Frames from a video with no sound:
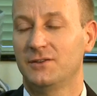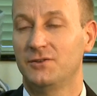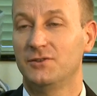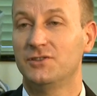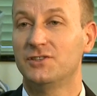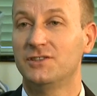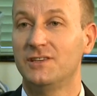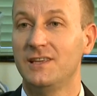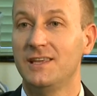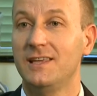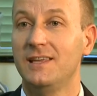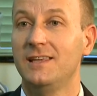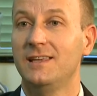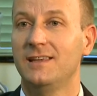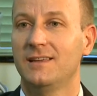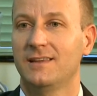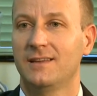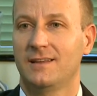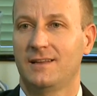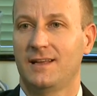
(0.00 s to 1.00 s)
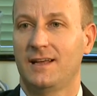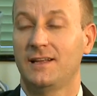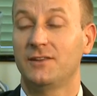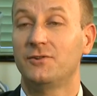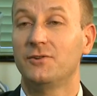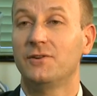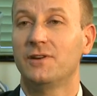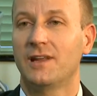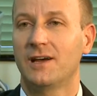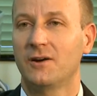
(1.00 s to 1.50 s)
see and
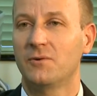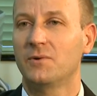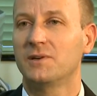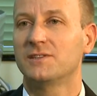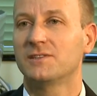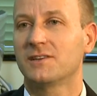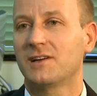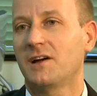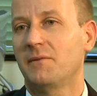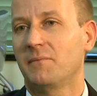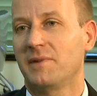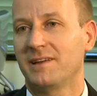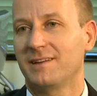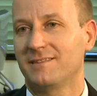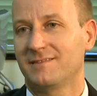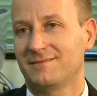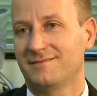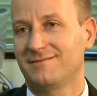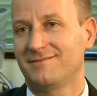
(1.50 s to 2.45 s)
to know what's coming.